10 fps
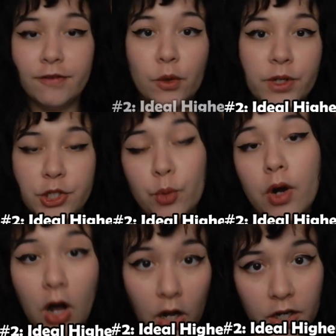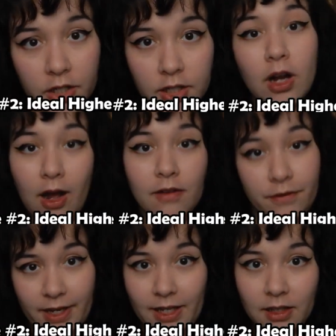you ever wish you were hotter, more
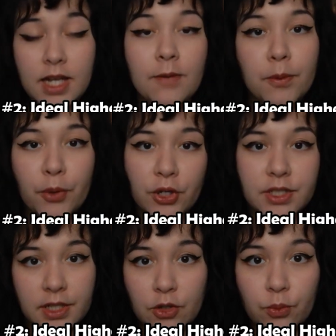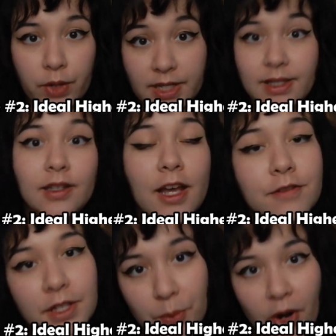confident, the type of person who brings the
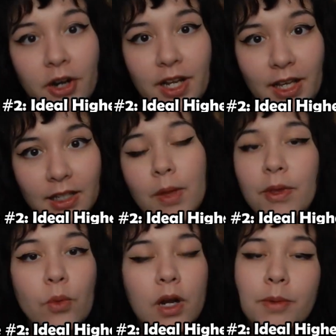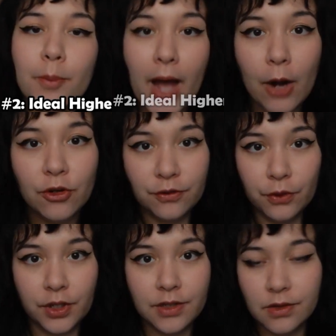life to the party? Maybe you want to be a power
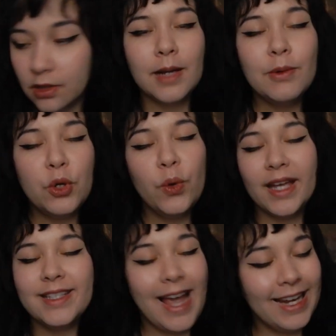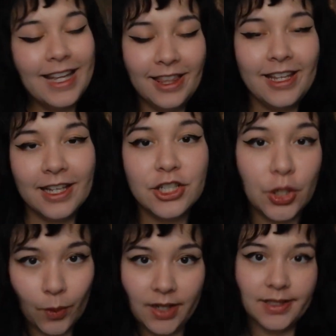force, someone who gets anything that
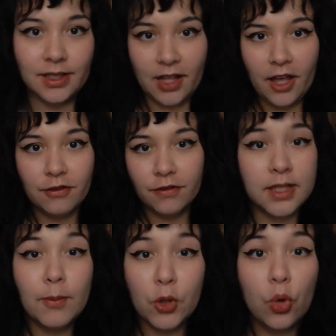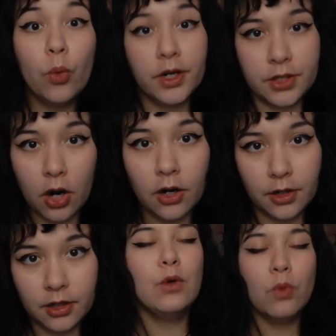she wants in life, someone who works
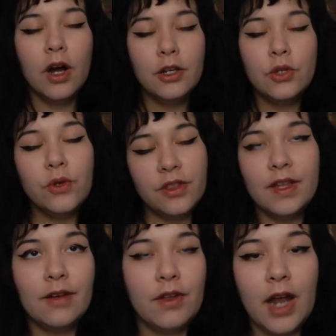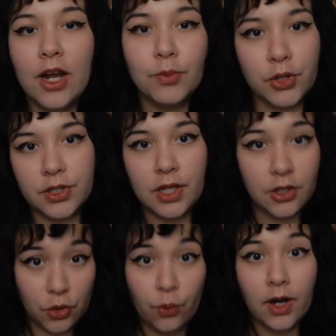hard. I want you to think of the kind of person
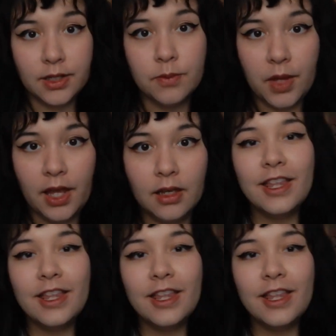that you want to be.